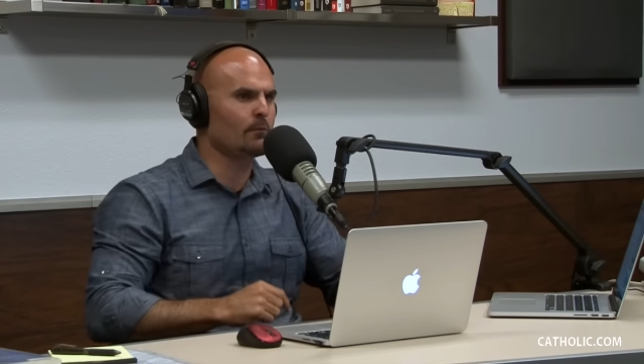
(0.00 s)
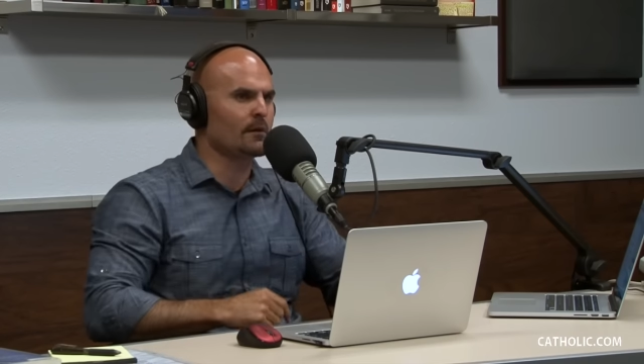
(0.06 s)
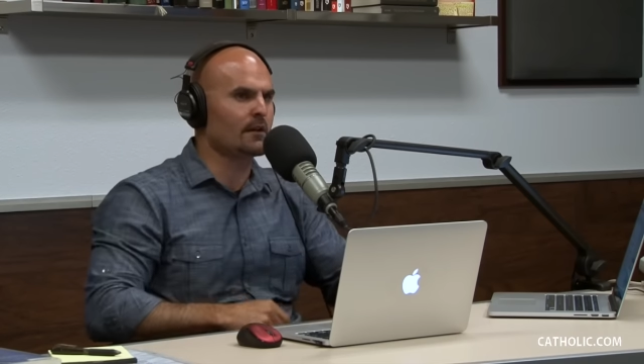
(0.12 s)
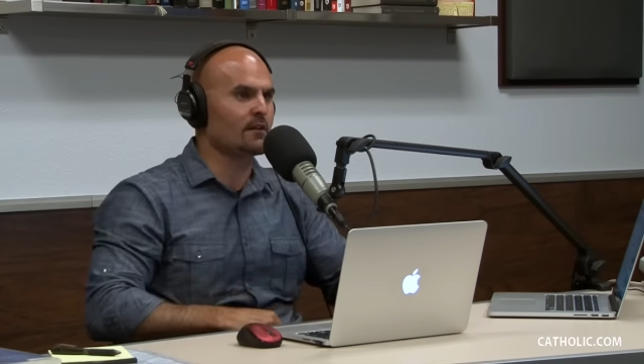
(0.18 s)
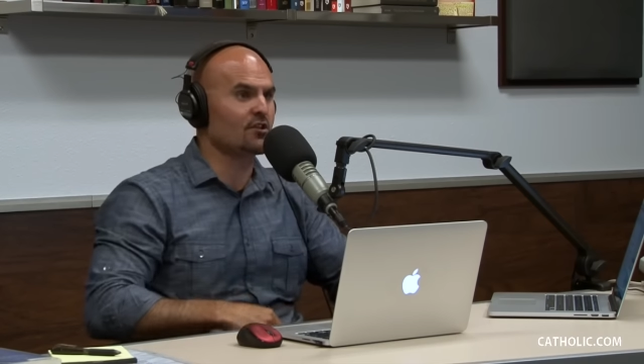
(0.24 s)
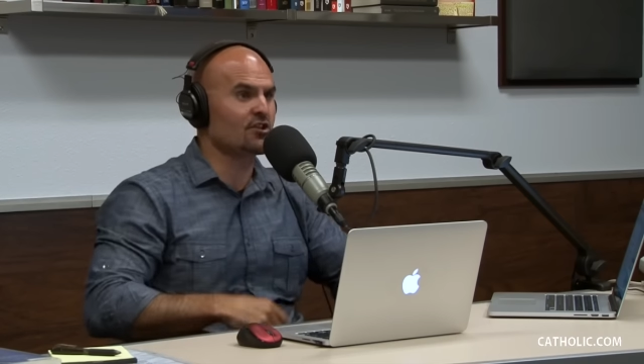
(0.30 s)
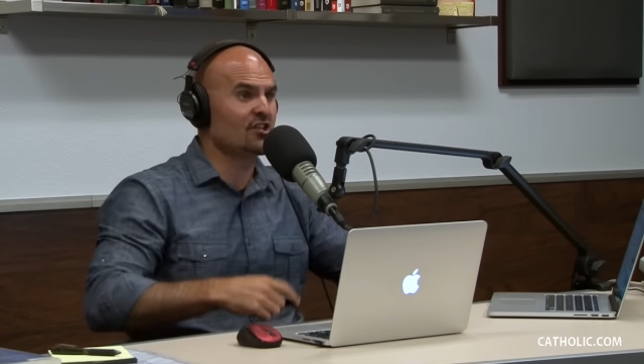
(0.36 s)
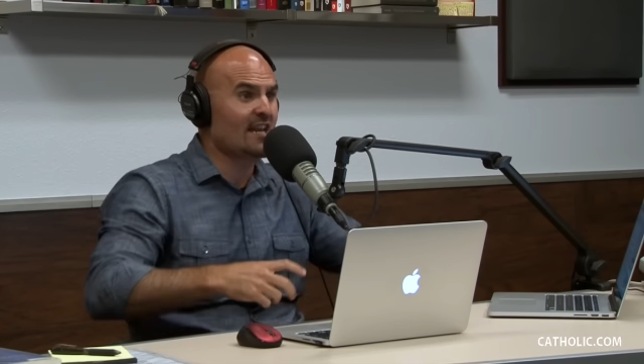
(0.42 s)

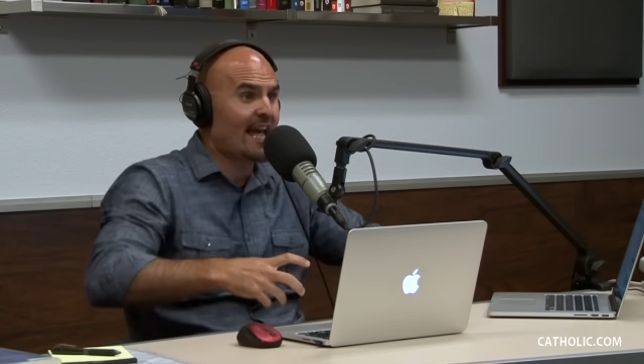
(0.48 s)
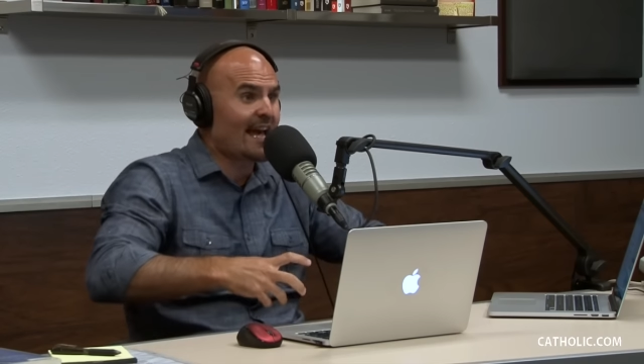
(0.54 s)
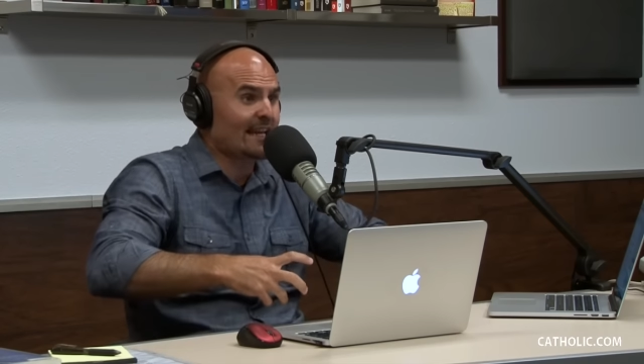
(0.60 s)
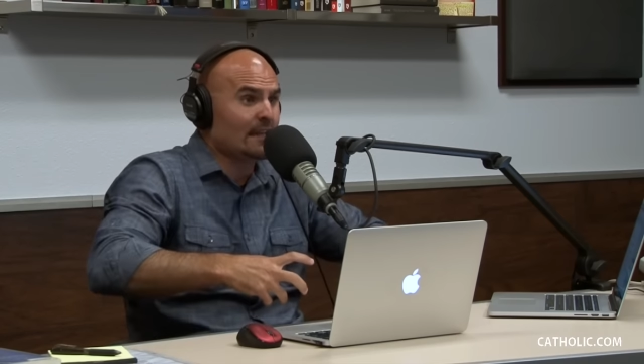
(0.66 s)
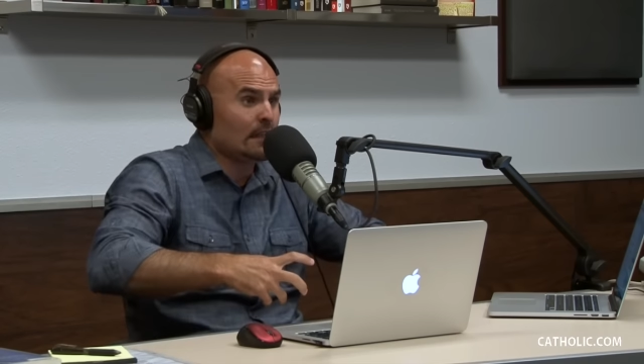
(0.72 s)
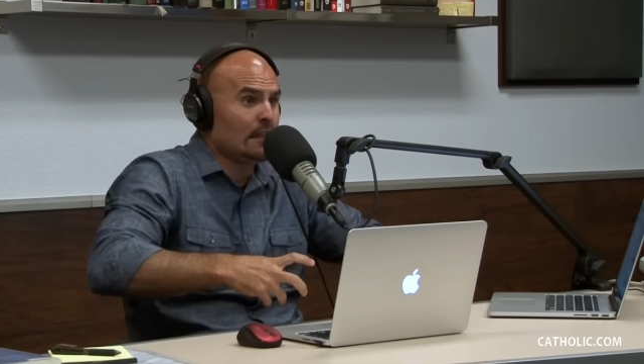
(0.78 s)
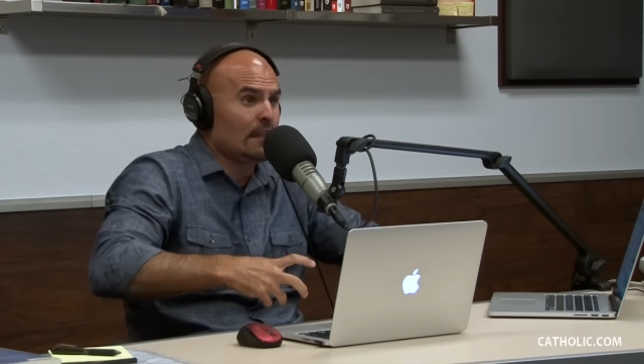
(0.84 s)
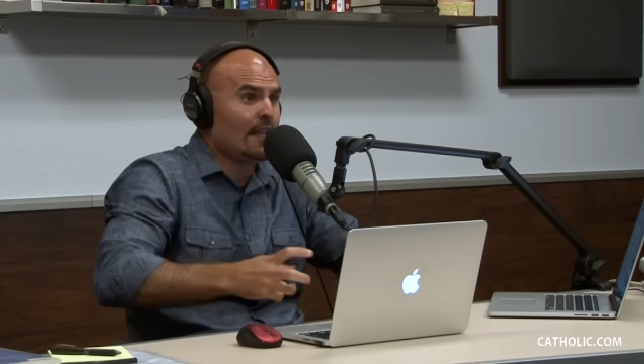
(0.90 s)
because she
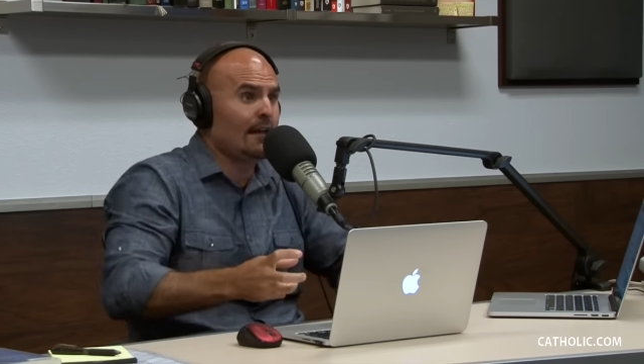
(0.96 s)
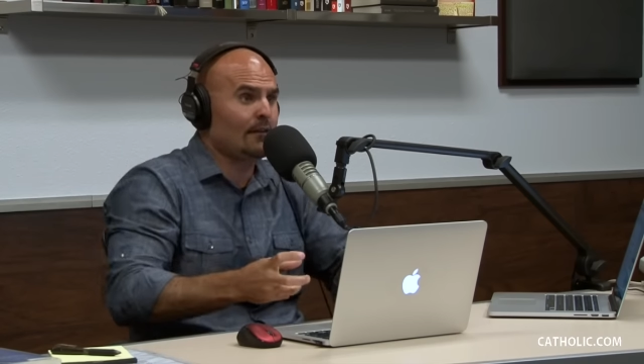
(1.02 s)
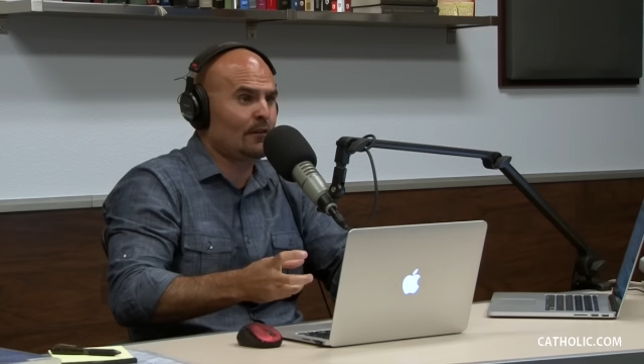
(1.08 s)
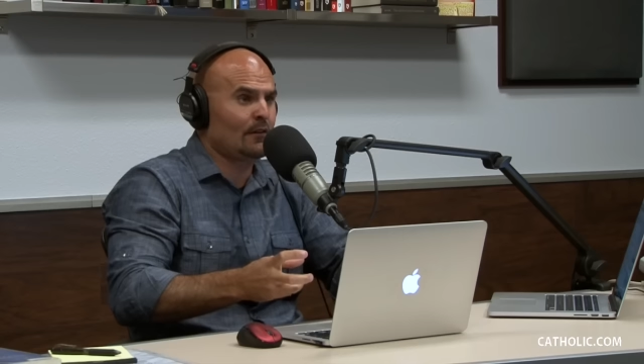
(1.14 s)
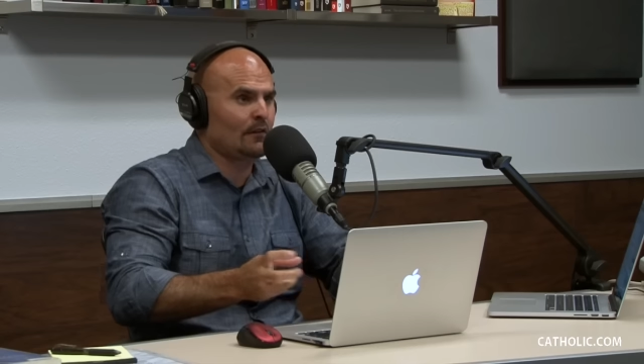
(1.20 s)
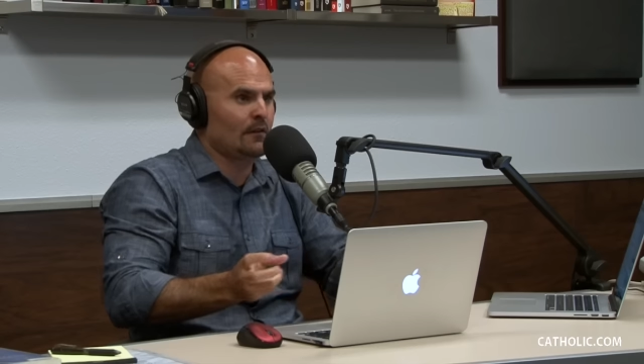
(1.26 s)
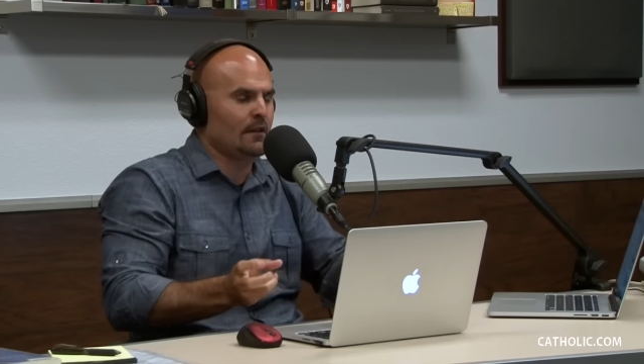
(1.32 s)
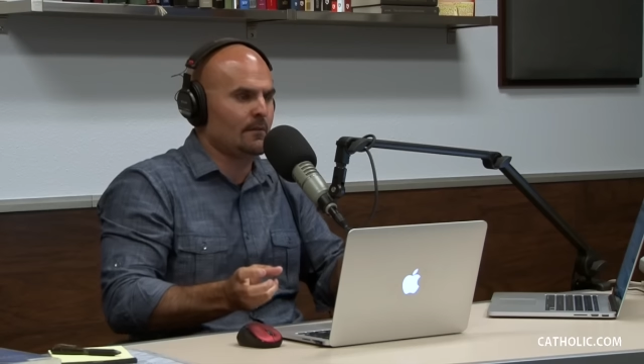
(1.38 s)
had
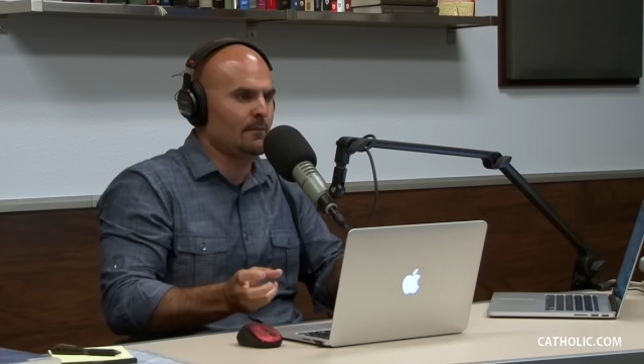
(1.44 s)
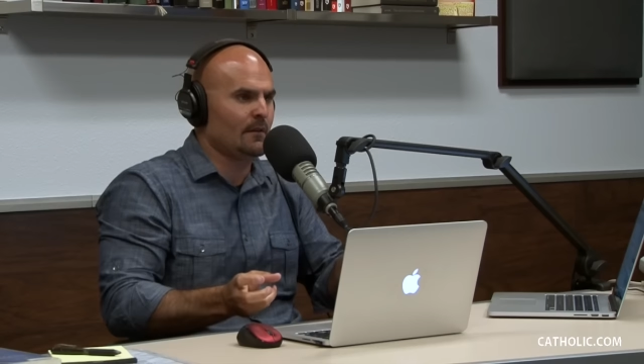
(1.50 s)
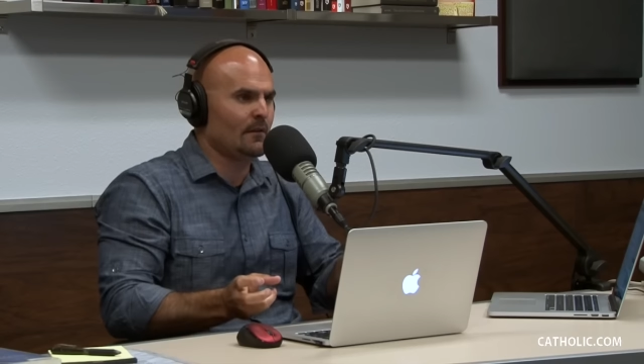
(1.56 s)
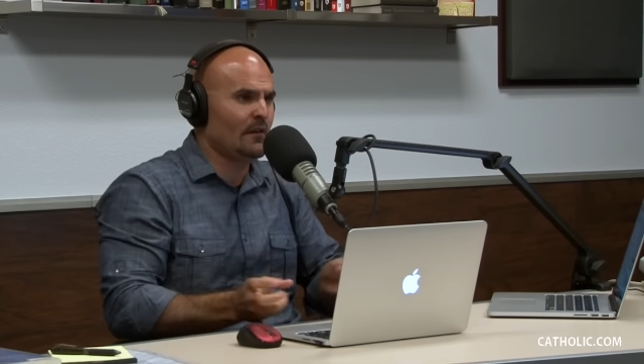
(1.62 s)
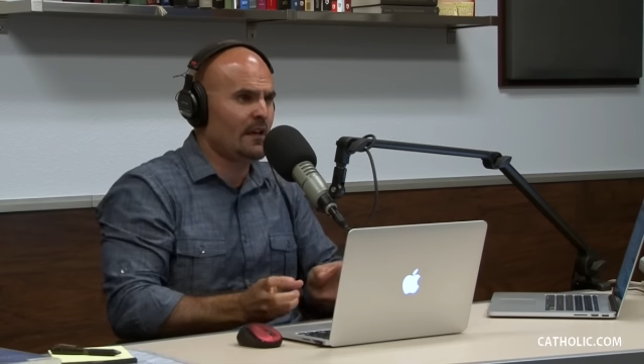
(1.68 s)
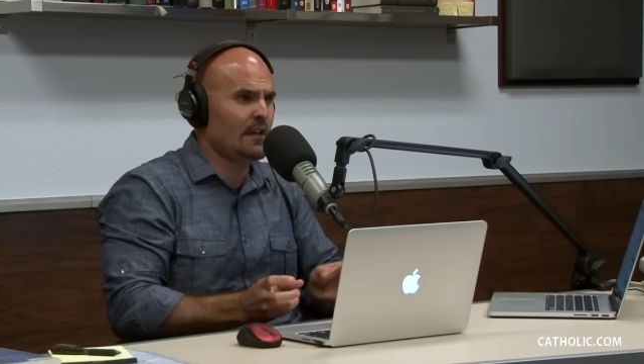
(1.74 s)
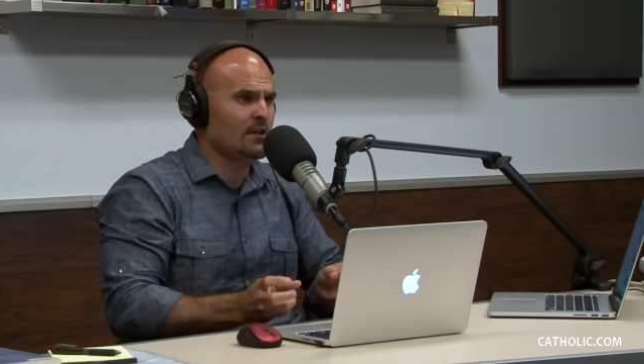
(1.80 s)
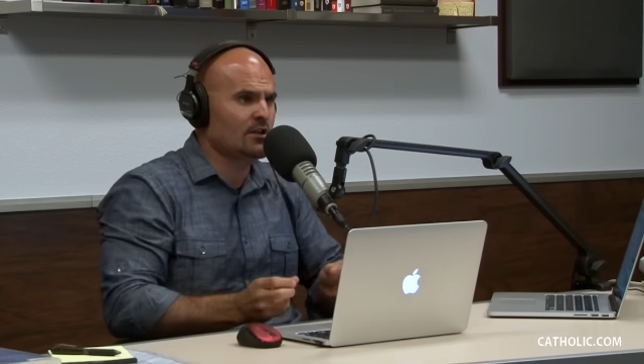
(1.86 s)
less
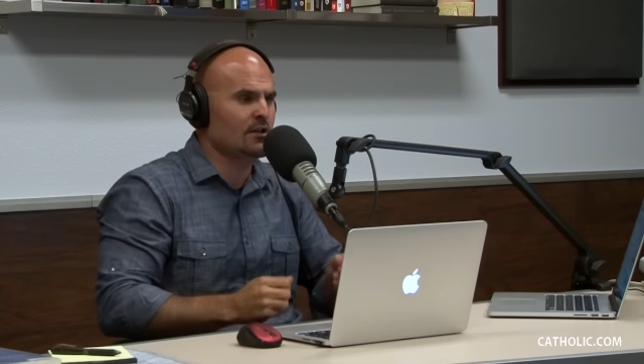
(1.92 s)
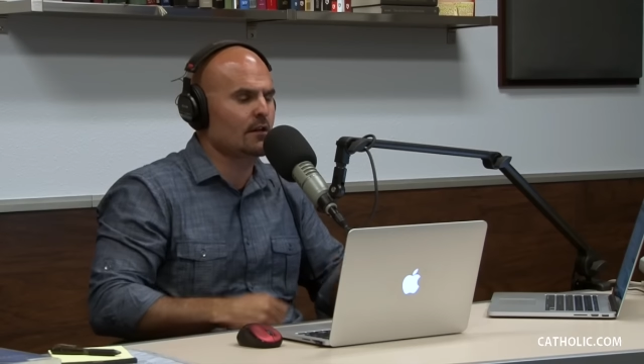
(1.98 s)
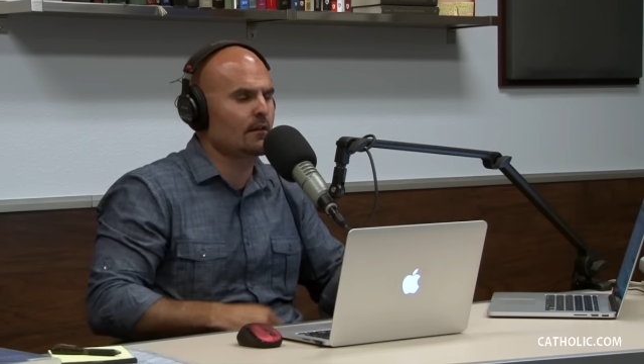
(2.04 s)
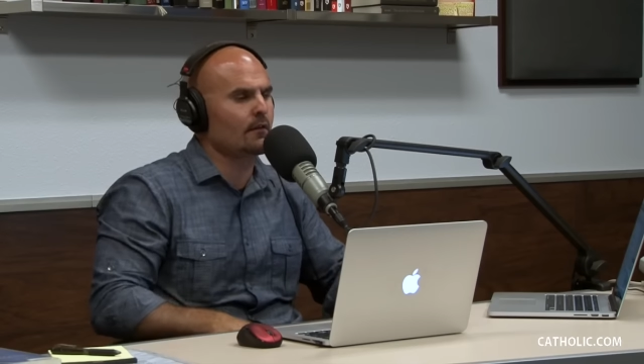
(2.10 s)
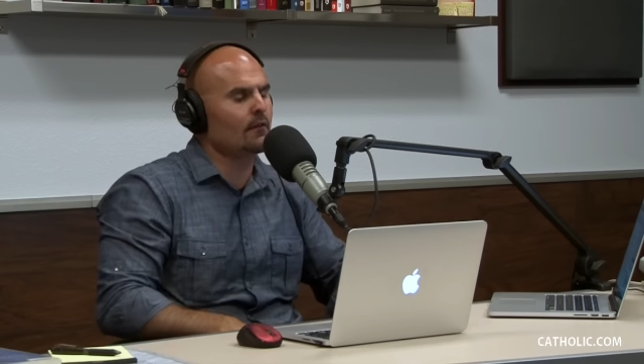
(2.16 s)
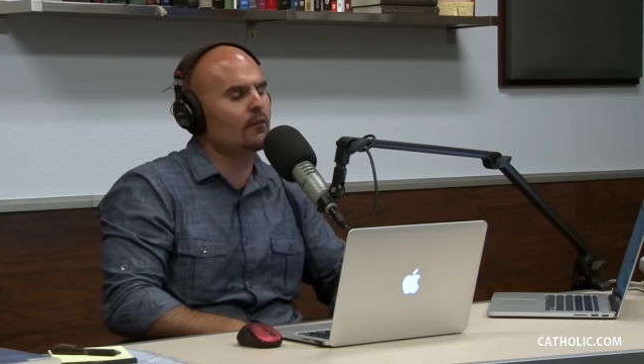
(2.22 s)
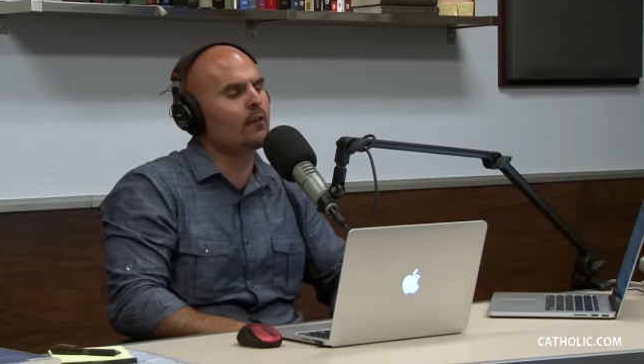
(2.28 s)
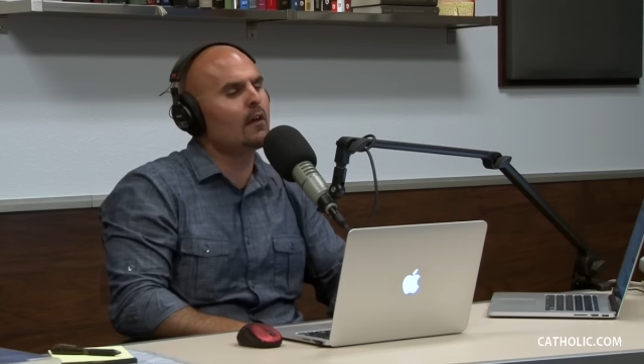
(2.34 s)

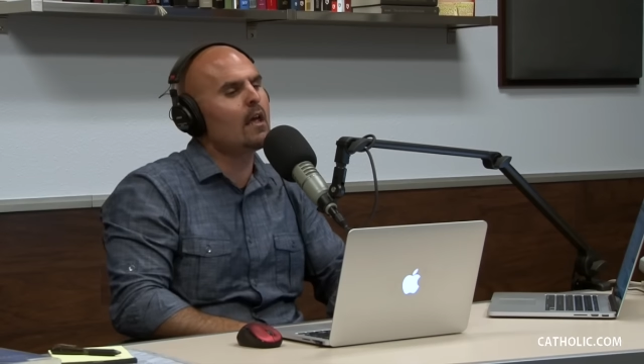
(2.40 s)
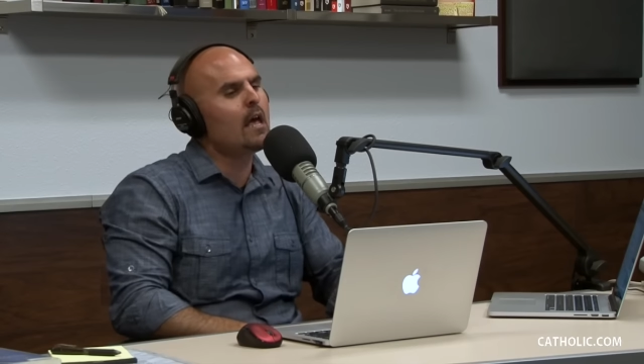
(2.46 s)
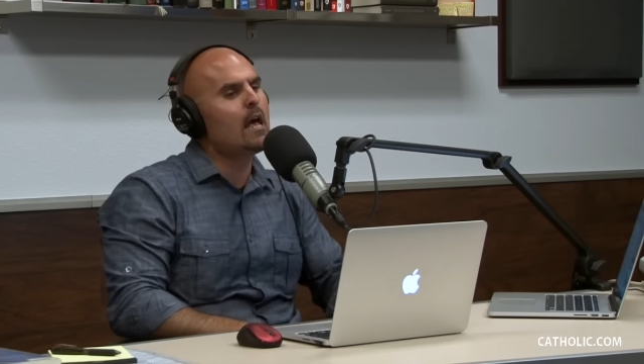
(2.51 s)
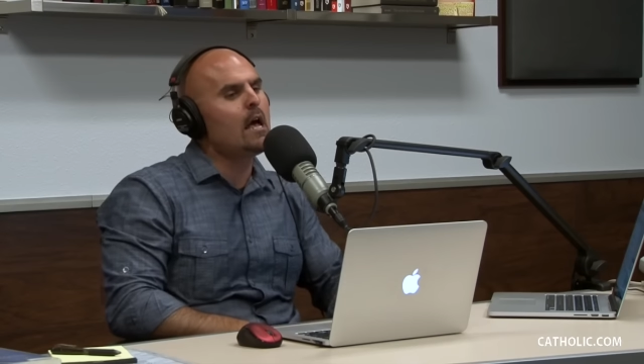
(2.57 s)
limitations.